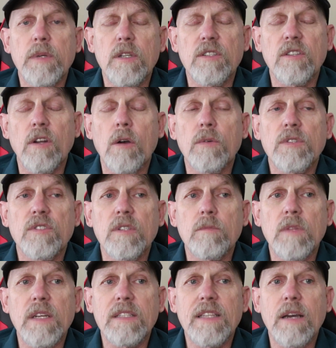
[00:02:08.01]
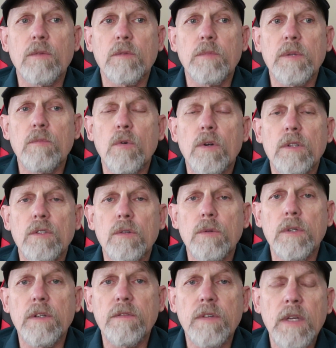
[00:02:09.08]
because it always seemed like that would be more
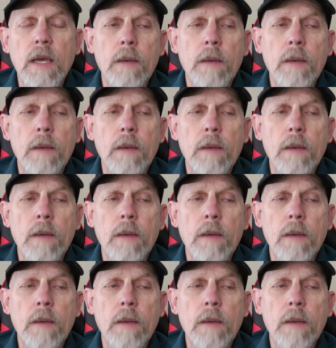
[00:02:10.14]
intuitive.